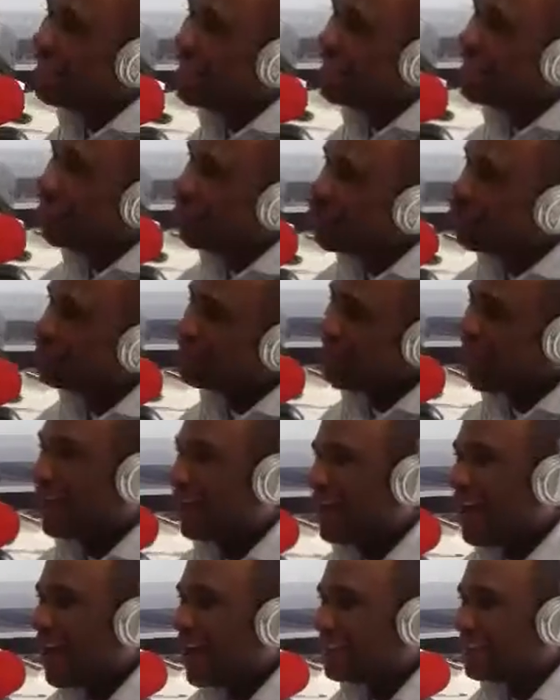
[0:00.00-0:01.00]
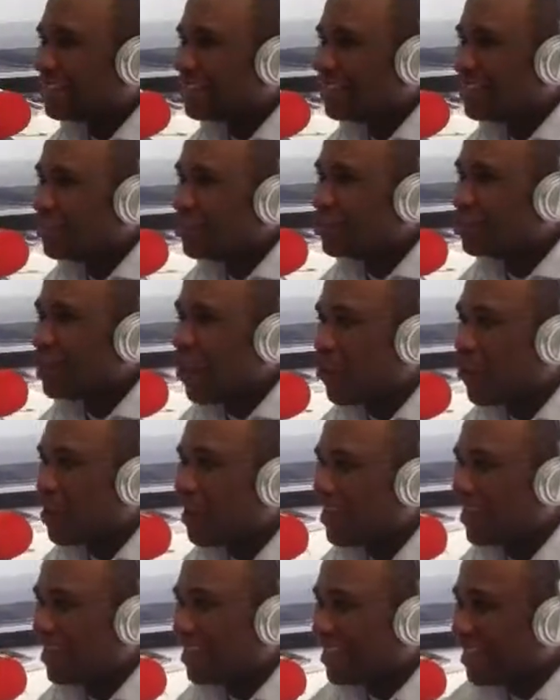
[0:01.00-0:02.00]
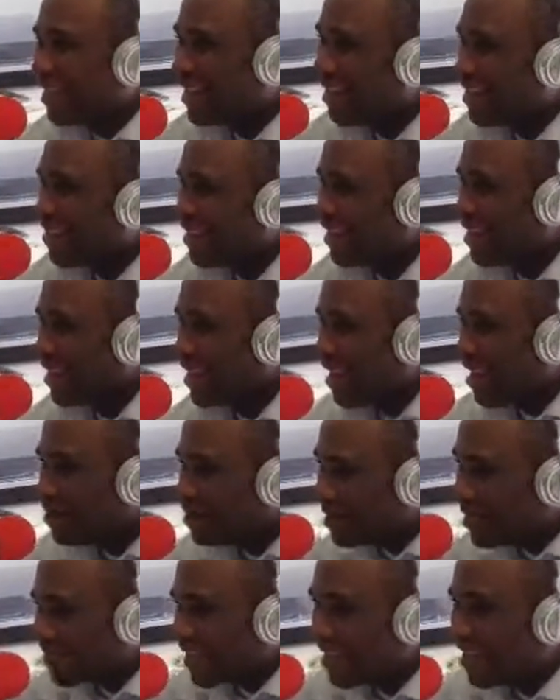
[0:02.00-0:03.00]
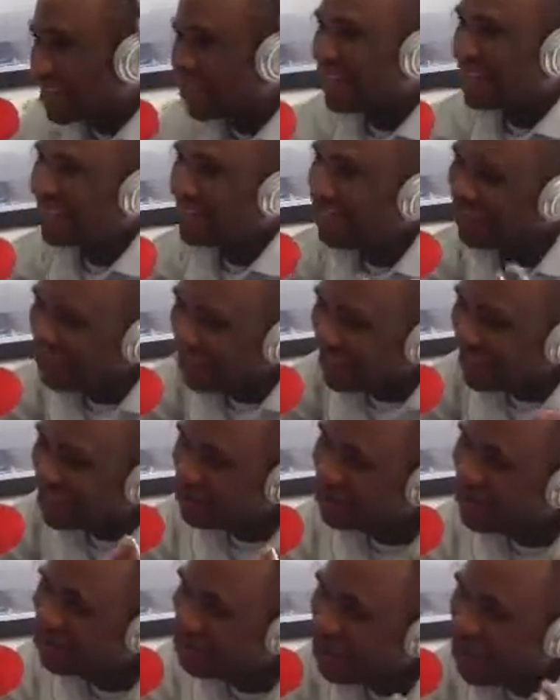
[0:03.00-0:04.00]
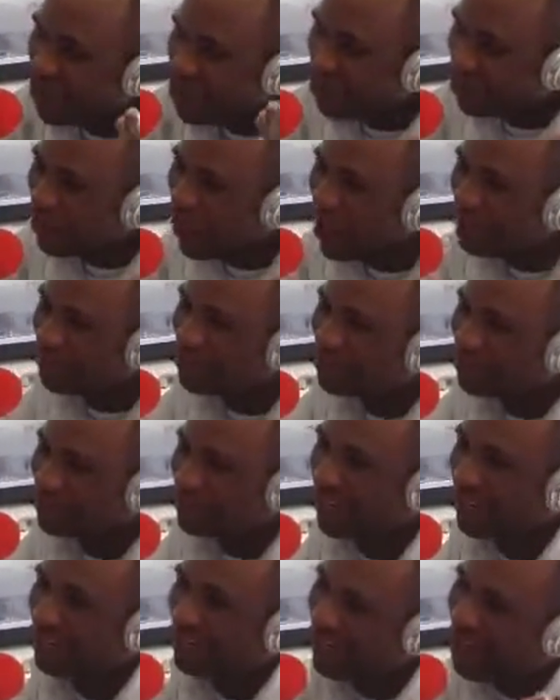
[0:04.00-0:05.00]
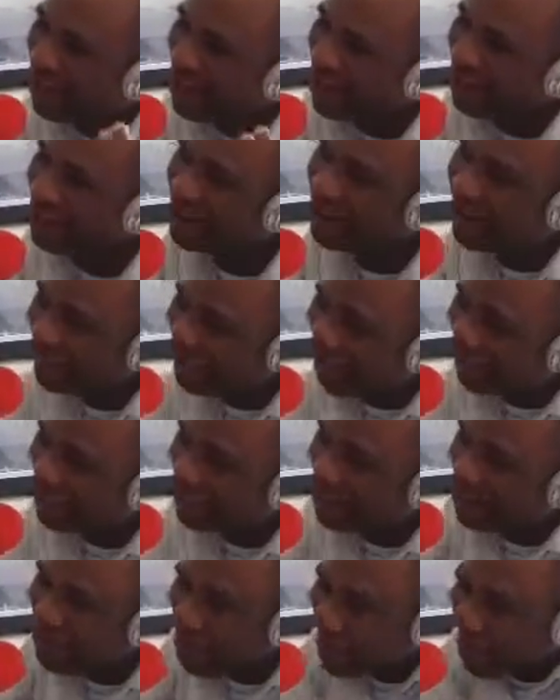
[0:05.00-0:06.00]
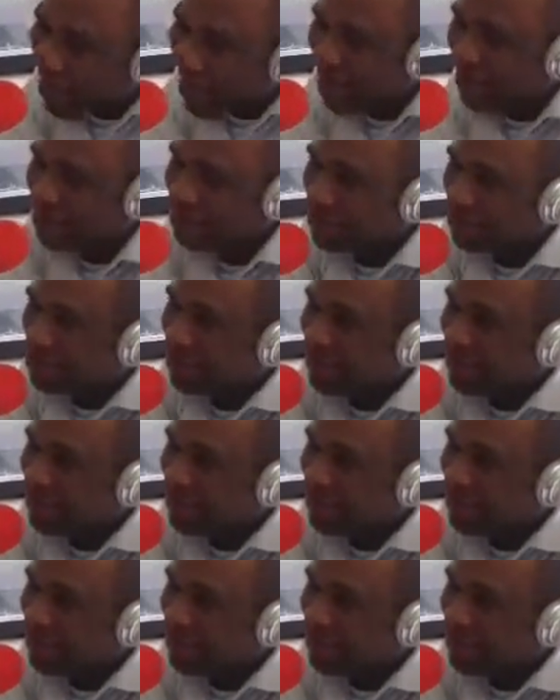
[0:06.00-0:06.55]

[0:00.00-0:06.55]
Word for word: the, the youth arising, the youth awakening, the Gizeh Gapata. Tell us a little bit more what happens there and how that came about.